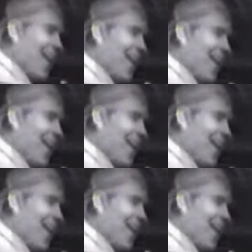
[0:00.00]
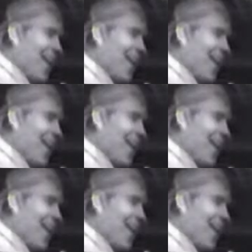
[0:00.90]

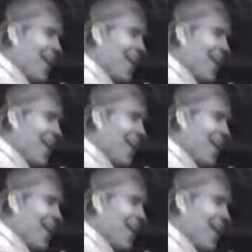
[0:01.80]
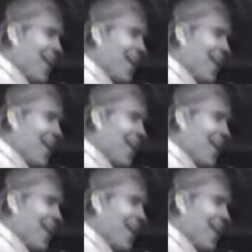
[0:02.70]

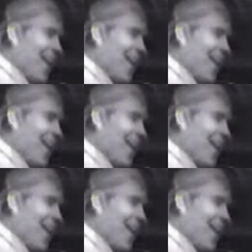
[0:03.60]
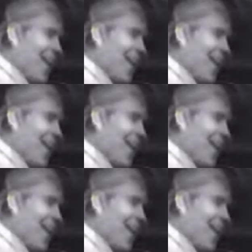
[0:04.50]
(not speaking)